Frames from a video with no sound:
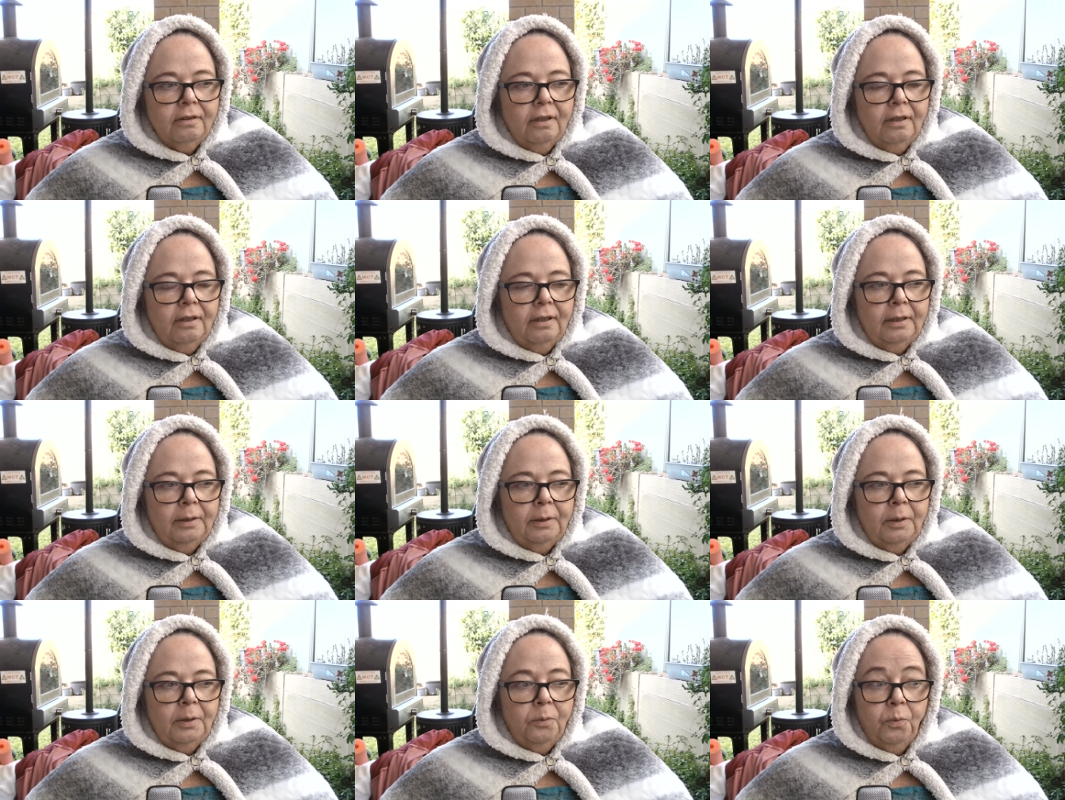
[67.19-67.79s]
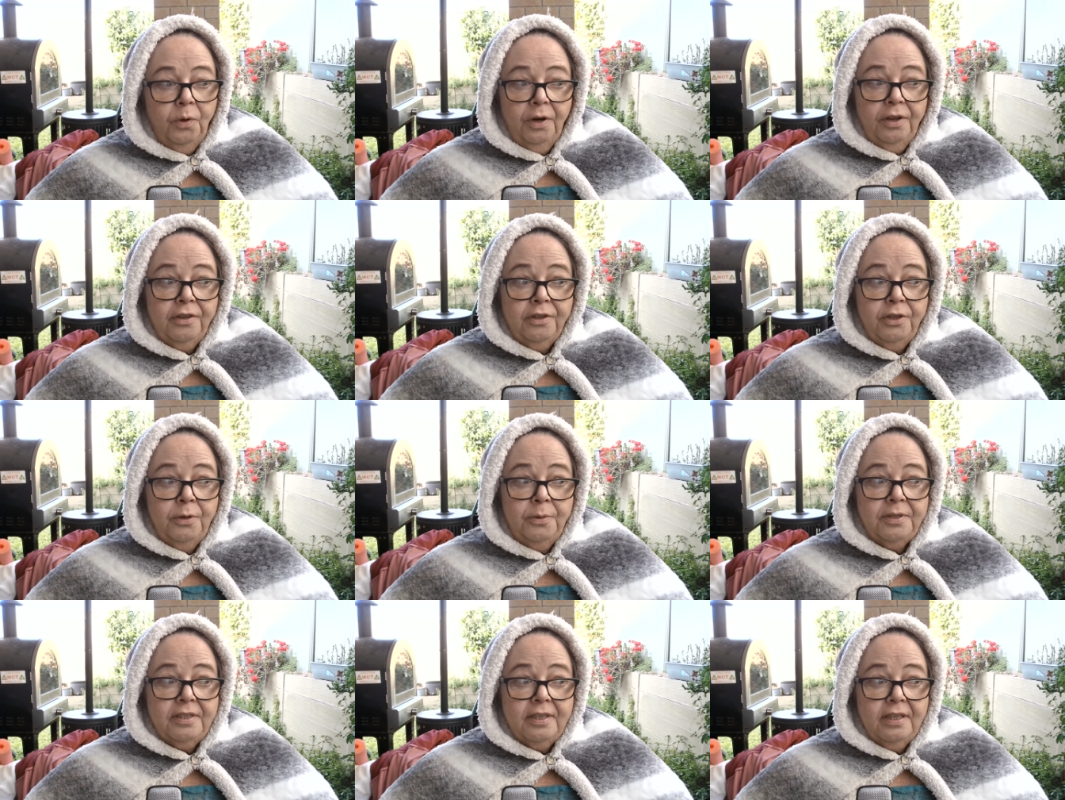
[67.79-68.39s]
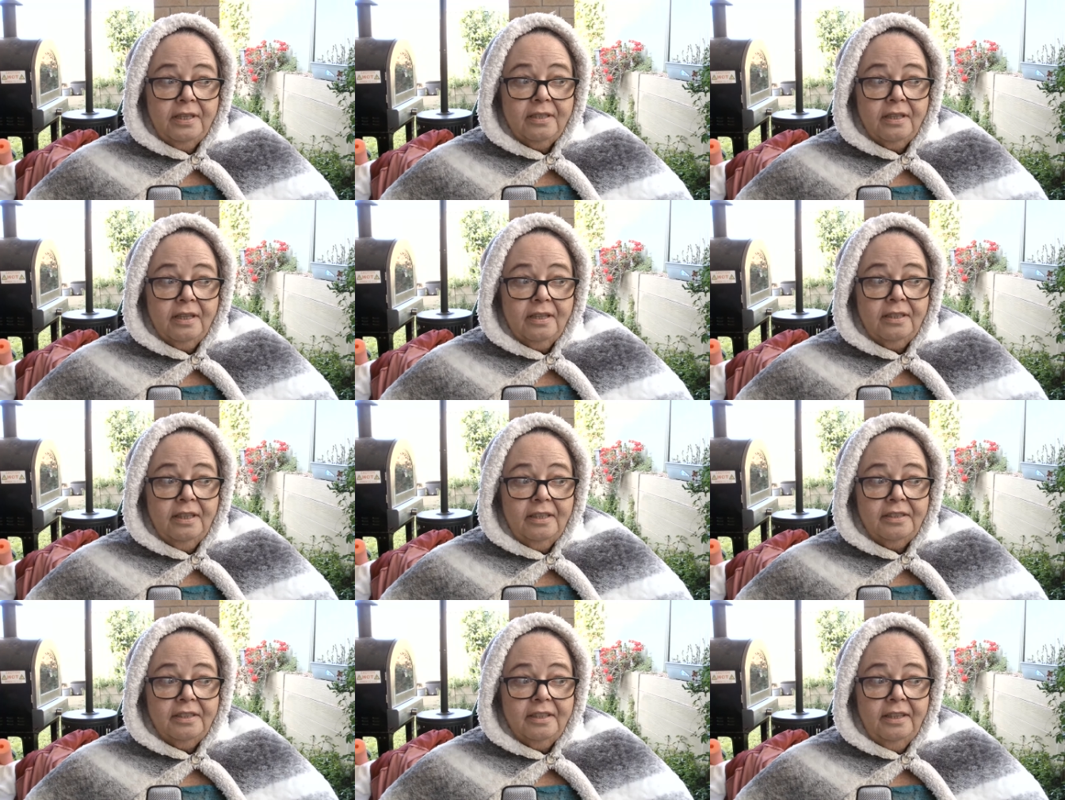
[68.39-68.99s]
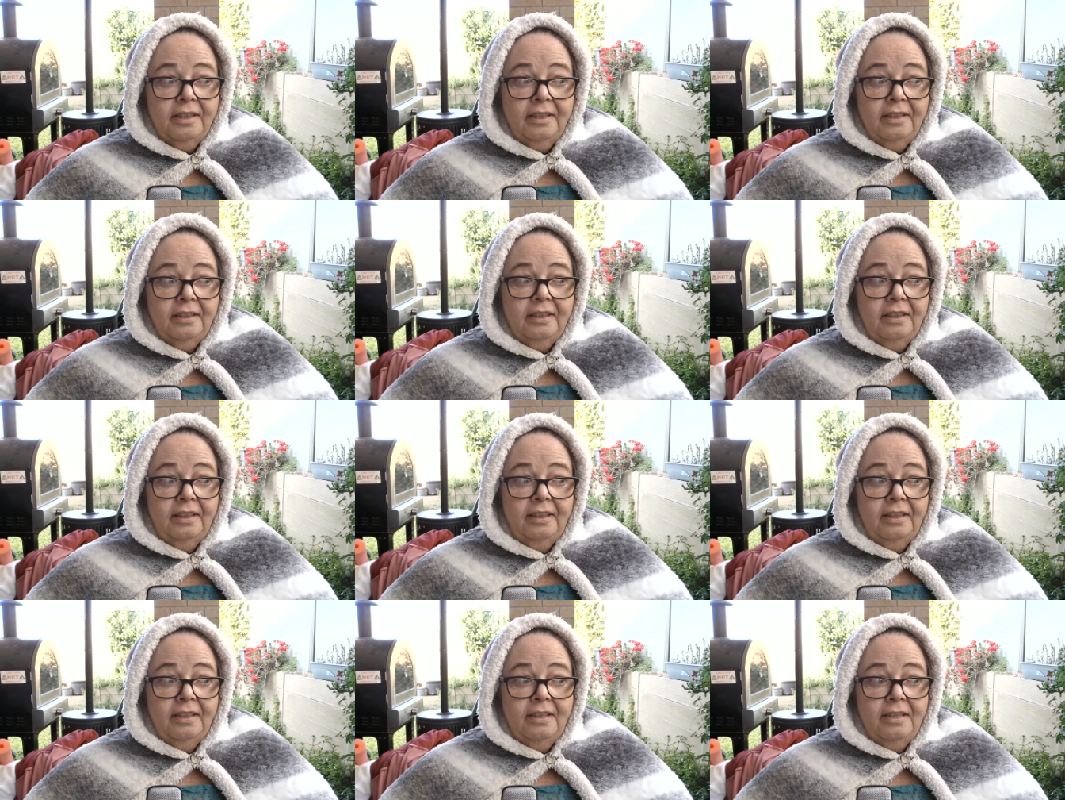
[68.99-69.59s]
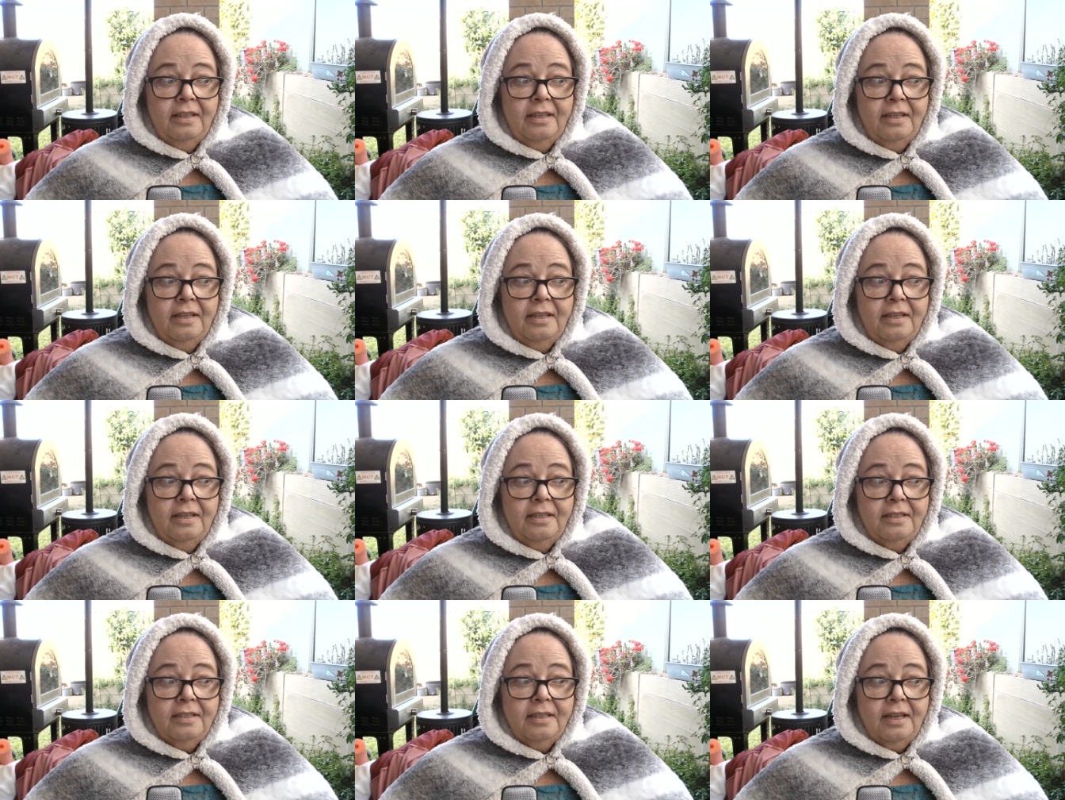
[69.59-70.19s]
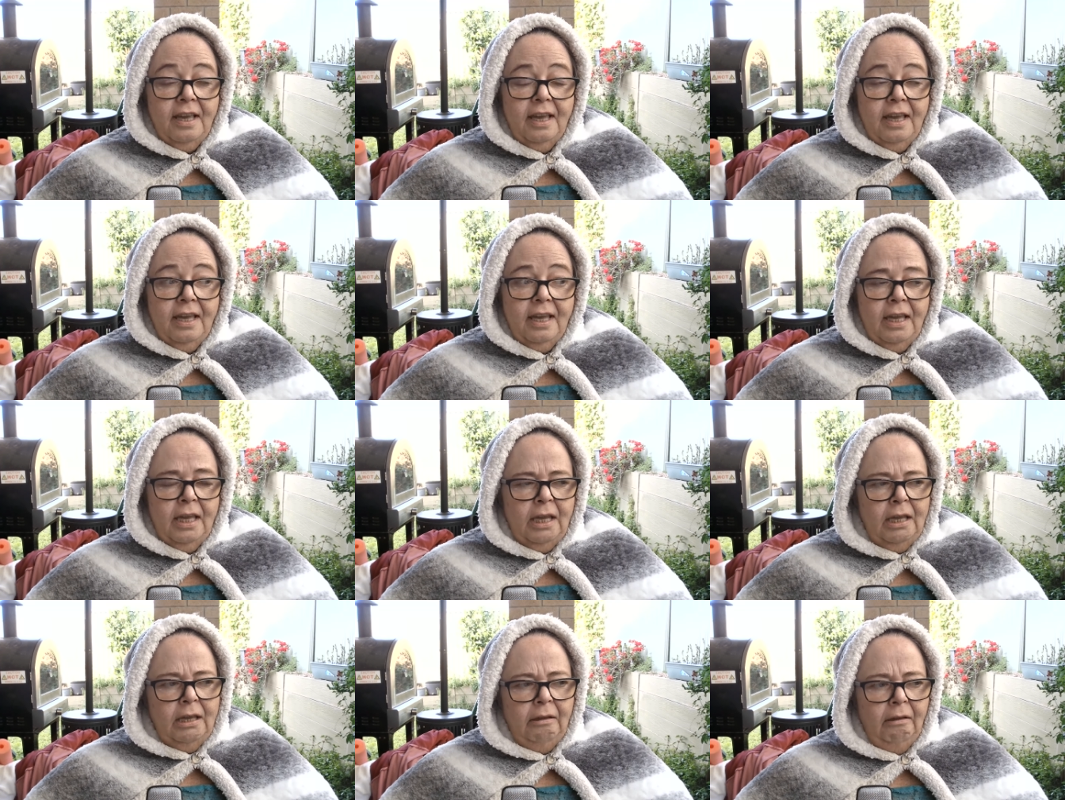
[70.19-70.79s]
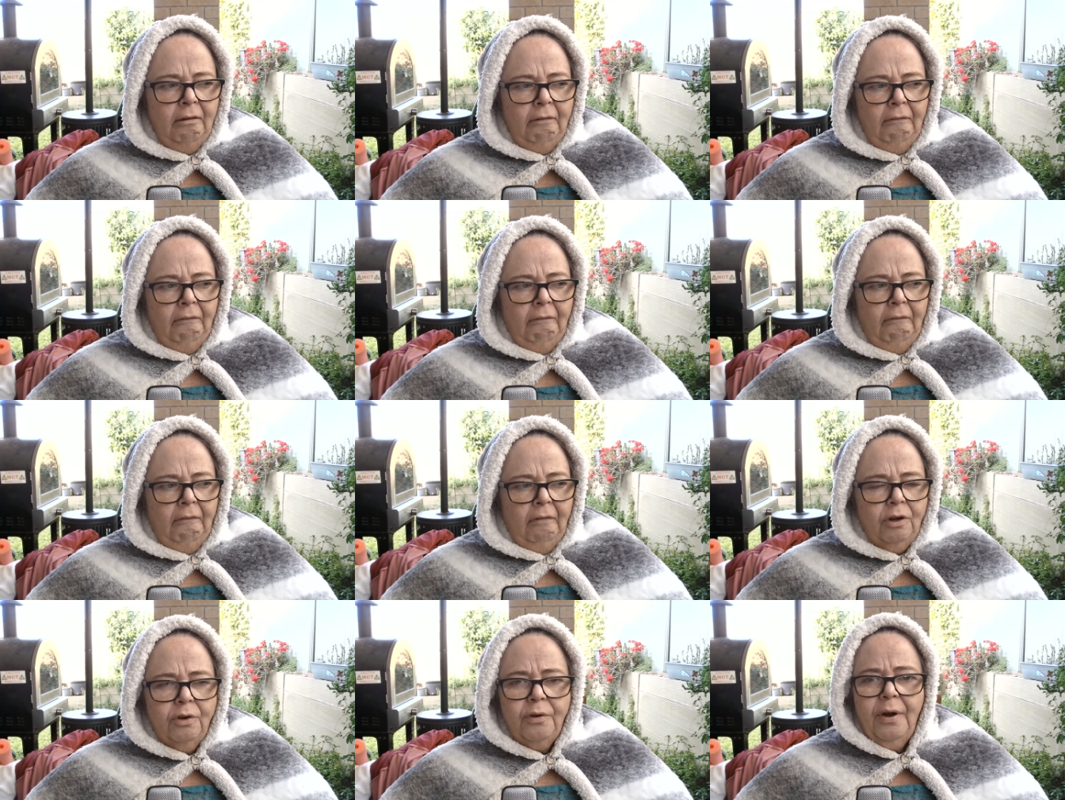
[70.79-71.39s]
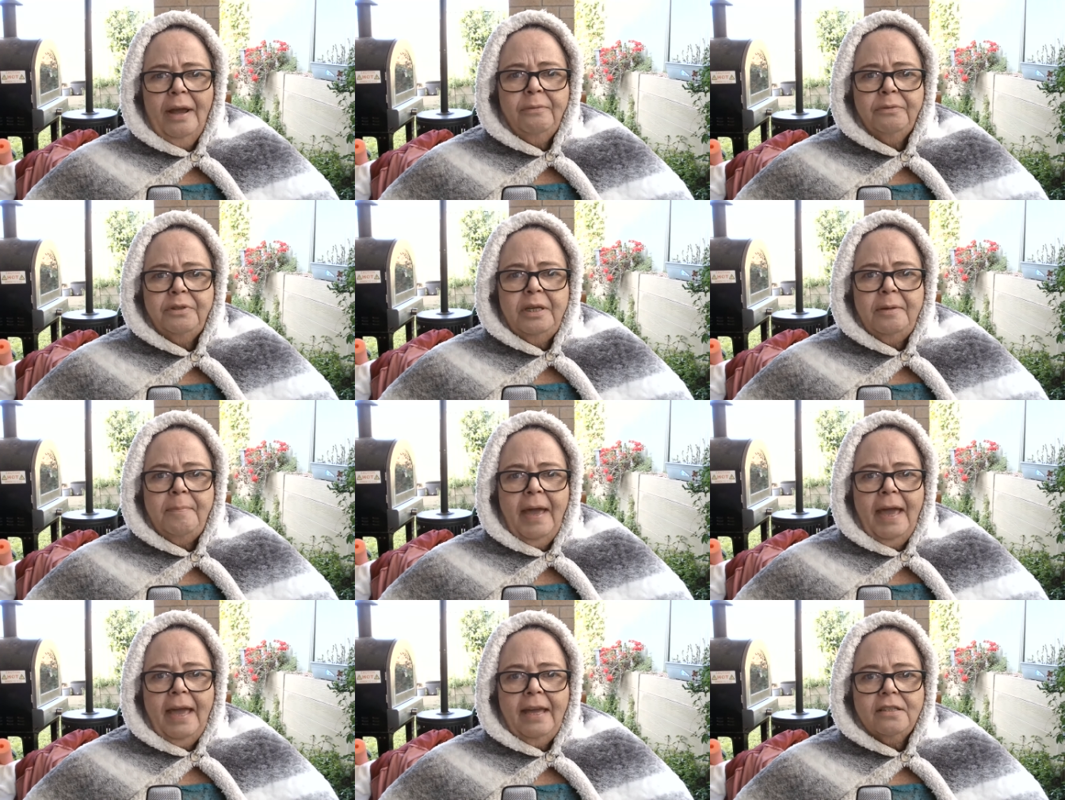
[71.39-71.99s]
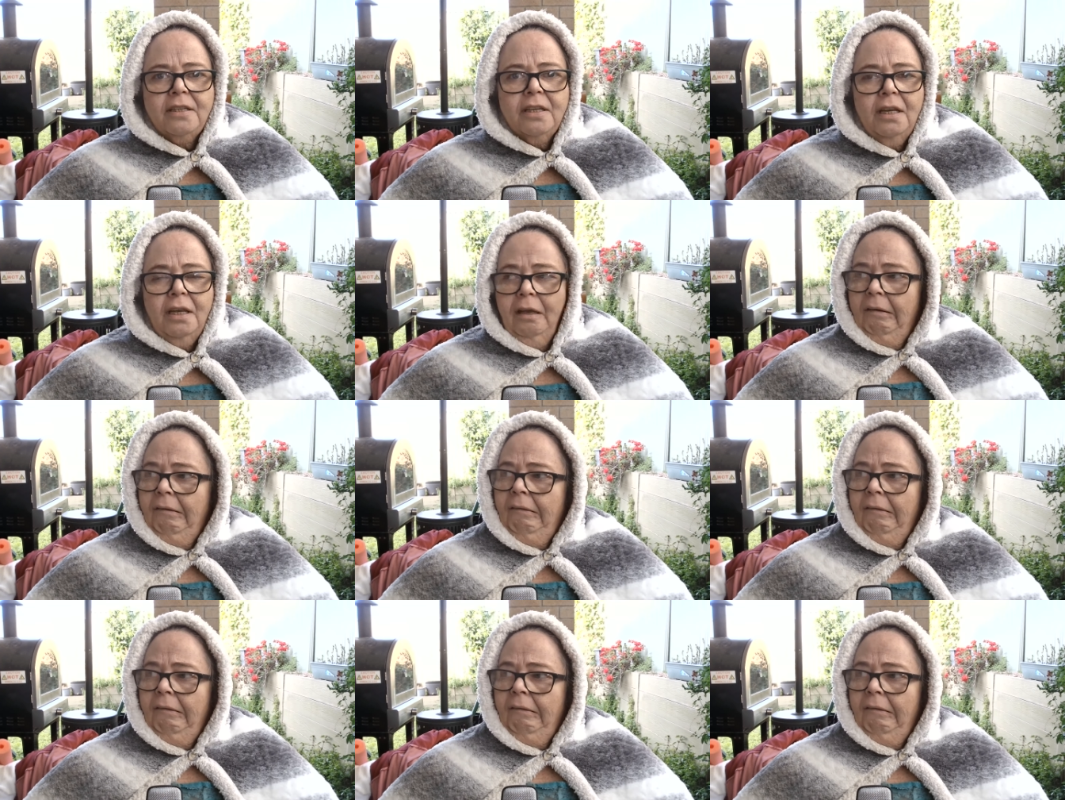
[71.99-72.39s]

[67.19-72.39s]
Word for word: Uh, one of the newest things that I'd like to get is a grounding mat.